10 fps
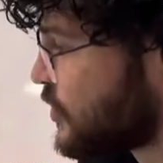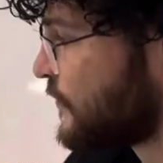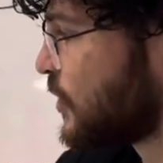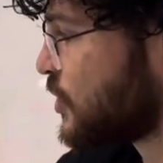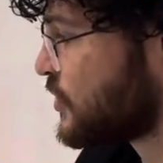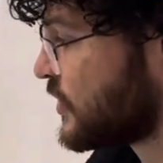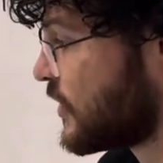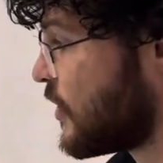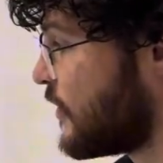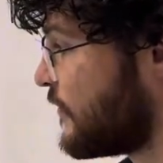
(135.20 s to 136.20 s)
velocity
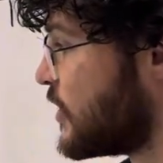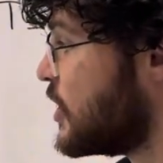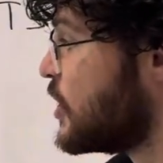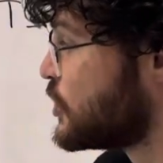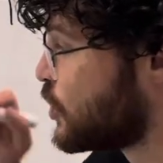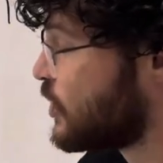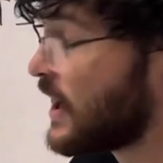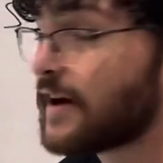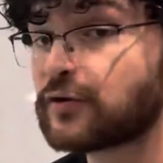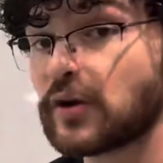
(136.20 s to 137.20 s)
curve. So you'll
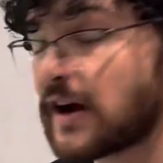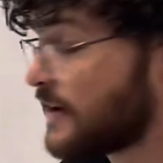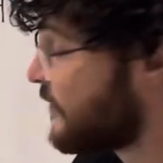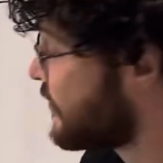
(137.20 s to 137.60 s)
have to have